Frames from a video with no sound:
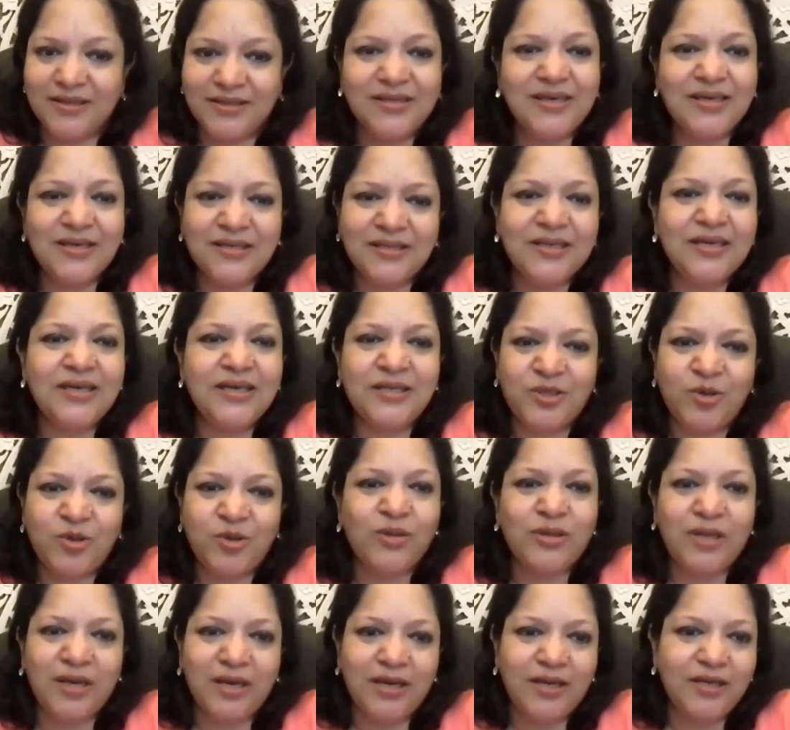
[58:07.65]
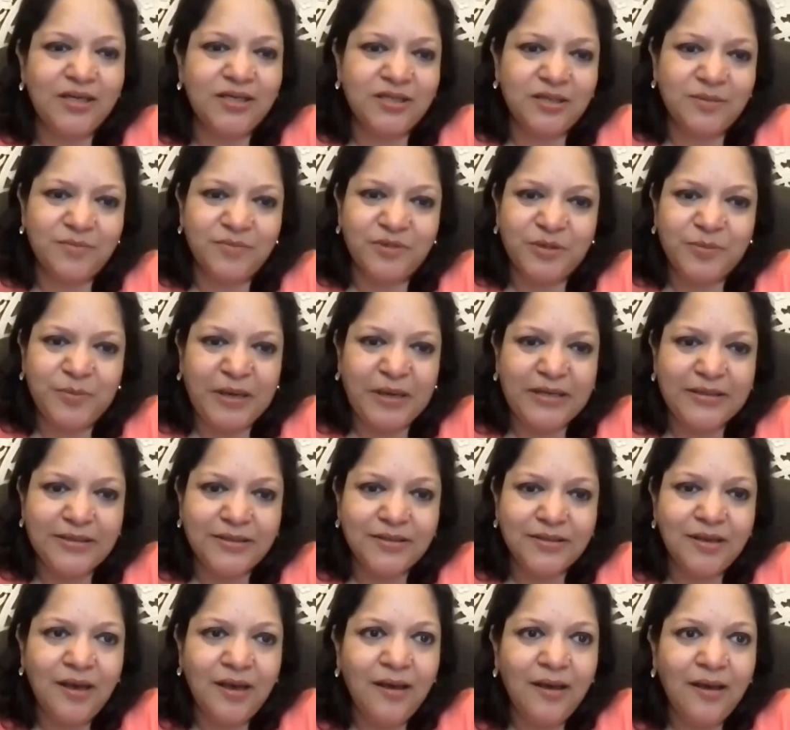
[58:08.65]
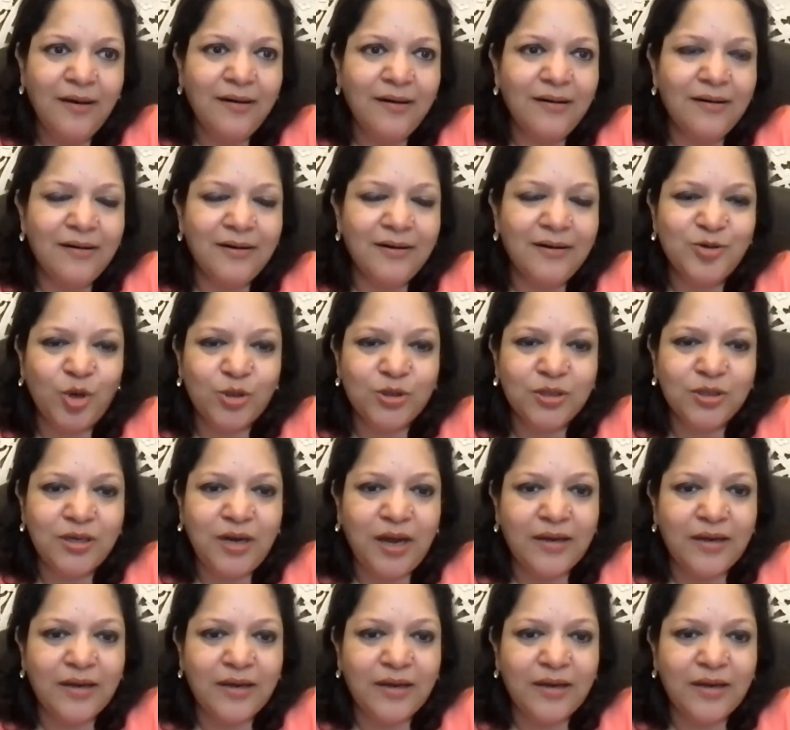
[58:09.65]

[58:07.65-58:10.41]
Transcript: It's on the leadership space, Dr.